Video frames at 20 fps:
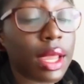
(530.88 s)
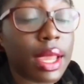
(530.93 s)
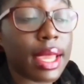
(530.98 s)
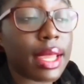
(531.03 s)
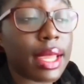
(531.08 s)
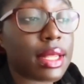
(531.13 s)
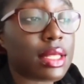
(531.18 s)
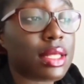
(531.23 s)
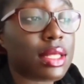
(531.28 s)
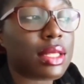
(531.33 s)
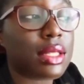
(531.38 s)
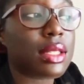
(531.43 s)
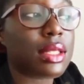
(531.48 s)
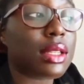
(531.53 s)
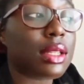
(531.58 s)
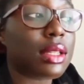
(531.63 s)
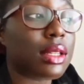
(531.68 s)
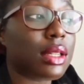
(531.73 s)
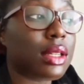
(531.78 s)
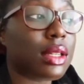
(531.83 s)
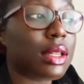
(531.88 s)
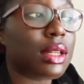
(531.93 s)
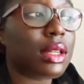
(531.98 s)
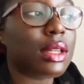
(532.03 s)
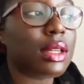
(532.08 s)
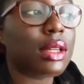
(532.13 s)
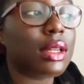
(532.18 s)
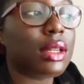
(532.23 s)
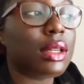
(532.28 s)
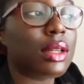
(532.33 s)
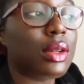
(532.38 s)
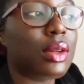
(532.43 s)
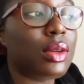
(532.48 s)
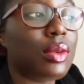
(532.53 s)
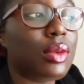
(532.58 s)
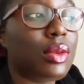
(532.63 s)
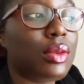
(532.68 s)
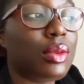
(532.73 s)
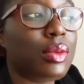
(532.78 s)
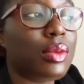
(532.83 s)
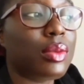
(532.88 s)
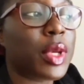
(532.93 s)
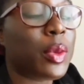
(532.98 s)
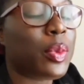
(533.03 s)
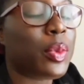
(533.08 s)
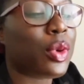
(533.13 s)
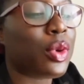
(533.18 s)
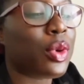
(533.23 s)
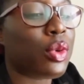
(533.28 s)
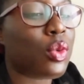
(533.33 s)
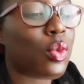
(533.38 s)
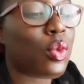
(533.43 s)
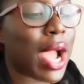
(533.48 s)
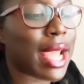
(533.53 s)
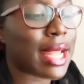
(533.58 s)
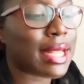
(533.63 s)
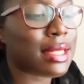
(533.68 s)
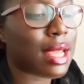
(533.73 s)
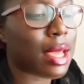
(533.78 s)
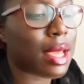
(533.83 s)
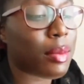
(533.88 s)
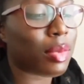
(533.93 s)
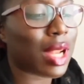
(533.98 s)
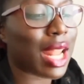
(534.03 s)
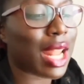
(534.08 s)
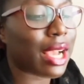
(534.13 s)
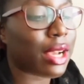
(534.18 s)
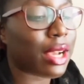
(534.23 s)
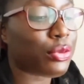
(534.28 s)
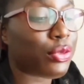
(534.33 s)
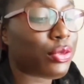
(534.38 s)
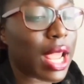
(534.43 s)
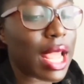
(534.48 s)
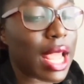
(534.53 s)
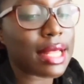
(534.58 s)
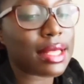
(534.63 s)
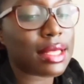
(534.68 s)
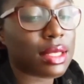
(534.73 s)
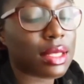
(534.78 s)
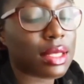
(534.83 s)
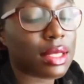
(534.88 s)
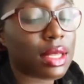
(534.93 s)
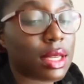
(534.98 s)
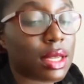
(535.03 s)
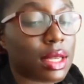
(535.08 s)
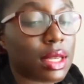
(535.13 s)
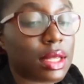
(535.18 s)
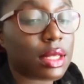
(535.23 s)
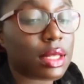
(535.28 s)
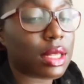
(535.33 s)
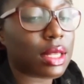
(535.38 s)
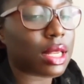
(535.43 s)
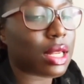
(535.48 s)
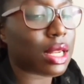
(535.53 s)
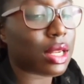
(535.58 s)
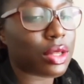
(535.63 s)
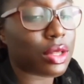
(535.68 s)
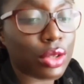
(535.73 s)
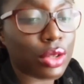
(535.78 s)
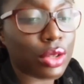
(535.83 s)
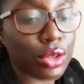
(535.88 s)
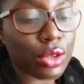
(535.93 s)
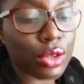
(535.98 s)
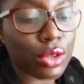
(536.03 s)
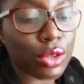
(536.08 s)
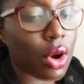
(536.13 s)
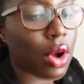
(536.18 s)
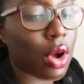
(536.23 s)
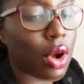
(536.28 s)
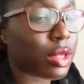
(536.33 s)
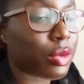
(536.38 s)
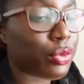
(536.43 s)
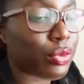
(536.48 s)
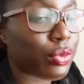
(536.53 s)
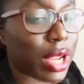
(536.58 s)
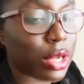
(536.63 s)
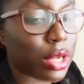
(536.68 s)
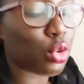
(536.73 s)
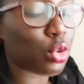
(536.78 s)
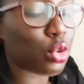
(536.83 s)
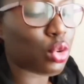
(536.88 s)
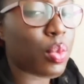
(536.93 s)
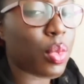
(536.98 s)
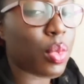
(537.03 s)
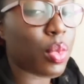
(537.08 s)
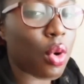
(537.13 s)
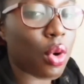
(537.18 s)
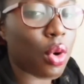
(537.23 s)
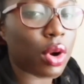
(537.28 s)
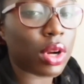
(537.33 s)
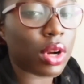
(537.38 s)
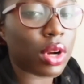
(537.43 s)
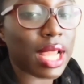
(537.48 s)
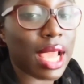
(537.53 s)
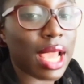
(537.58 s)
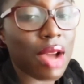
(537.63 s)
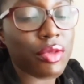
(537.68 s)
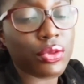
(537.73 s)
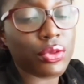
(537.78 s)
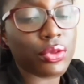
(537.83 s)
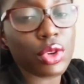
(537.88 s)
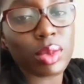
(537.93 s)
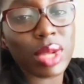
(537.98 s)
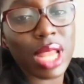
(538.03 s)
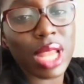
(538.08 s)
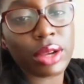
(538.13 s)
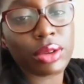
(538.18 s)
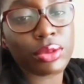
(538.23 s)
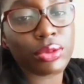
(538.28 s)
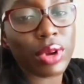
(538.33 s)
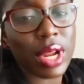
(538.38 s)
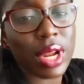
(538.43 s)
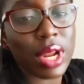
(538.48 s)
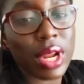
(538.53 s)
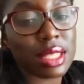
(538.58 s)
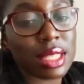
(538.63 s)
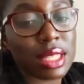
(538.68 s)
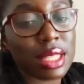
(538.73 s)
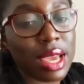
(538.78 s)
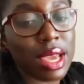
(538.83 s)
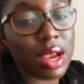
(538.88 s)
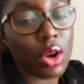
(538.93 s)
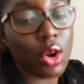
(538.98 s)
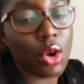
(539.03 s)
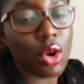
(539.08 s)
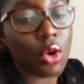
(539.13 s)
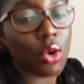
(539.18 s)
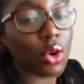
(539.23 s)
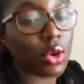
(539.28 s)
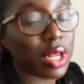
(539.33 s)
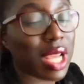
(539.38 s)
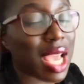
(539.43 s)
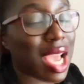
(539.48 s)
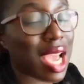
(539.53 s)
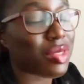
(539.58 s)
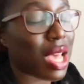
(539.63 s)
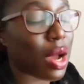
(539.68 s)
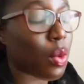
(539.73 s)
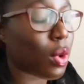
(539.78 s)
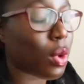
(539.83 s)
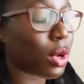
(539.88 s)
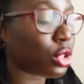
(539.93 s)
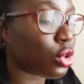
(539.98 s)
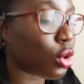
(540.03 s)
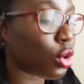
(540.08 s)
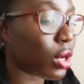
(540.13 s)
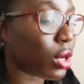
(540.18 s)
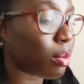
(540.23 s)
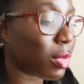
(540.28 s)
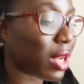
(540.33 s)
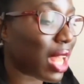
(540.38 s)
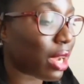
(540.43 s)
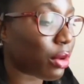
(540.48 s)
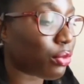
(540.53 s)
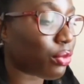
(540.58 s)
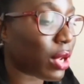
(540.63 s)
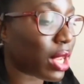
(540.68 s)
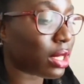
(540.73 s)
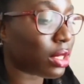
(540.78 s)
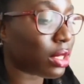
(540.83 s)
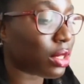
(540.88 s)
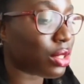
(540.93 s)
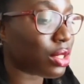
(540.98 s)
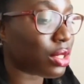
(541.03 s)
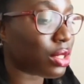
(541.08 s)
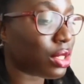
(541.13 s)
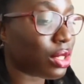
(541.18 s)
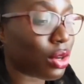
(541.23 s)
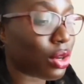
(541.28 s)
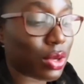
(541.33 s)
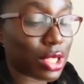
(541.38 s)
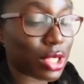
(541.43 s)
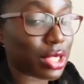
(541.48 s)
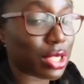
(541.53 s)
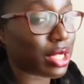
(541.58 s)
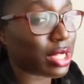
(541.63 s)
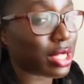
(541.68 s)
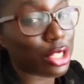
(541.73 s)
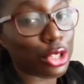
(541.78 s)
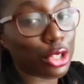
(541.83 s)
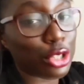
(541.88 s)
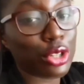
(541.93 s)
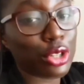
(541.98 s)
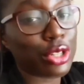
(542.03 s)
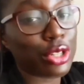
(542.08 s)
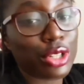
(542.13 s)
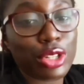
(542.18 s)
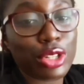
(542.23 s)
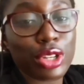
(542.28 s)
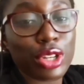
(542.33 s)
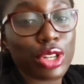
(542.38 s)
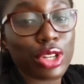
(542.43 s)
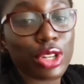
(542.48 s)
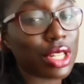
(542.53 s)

it's people, white and black friends you know, they're all in the friend group, or they have a few black friends in there, or they have that one token black friend because you know it's it's good good